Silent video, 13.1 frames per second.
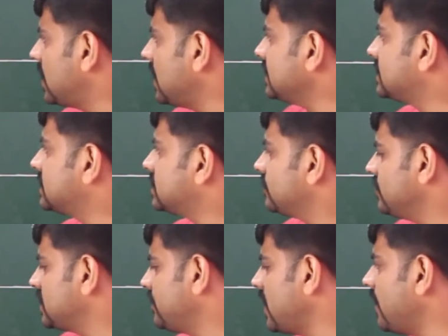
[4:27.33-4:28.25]
lines
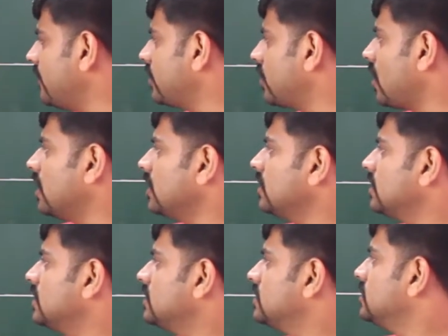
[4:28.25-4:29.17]
which we have
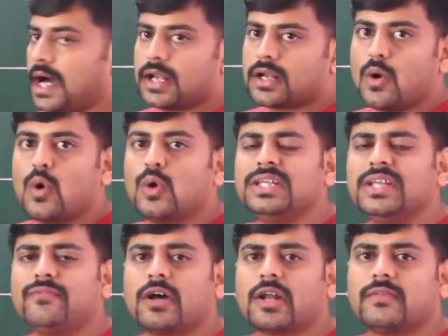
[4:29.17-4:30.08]
drawn are
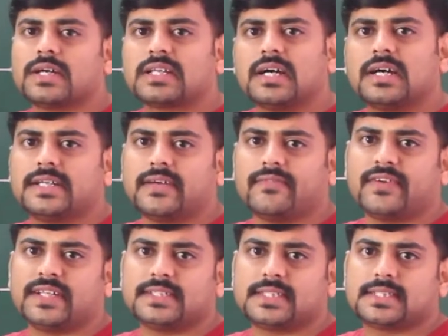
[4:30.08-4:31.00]
only for our
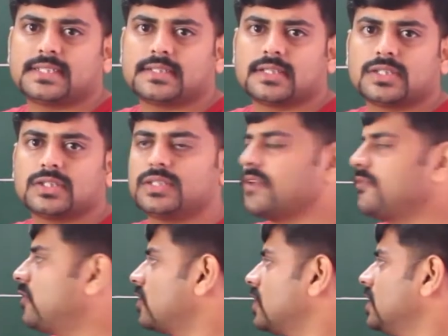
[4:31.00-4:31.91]
reference. So
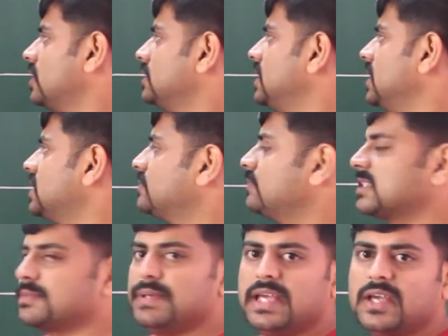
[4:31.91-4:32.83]
therefore, these
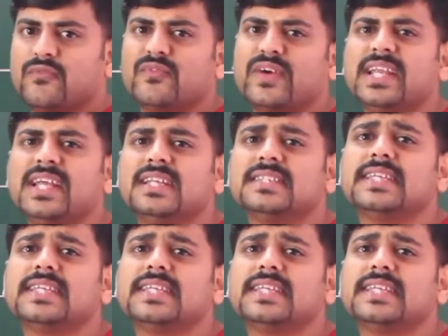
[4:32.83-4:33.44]
must be very